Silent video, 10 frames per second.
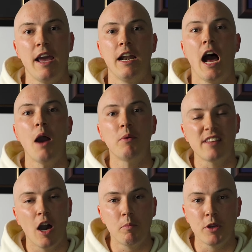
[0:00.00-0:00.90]
and I was
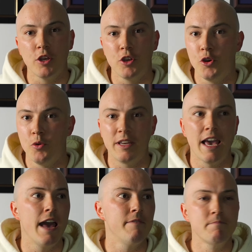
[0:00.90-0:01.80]
helping you
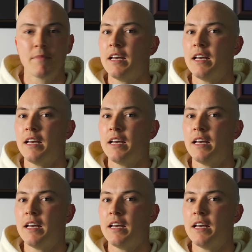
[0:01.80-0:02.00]
get,